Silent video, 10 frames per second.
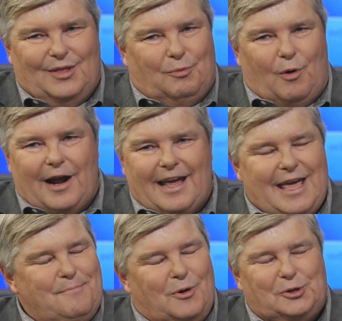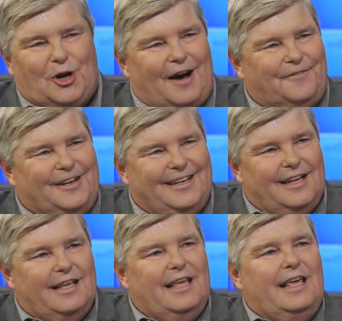The one I get most often
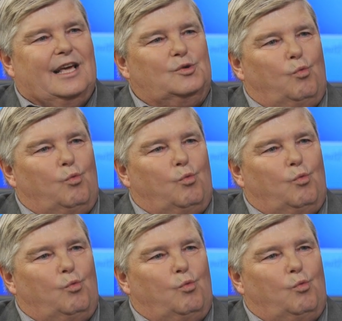is,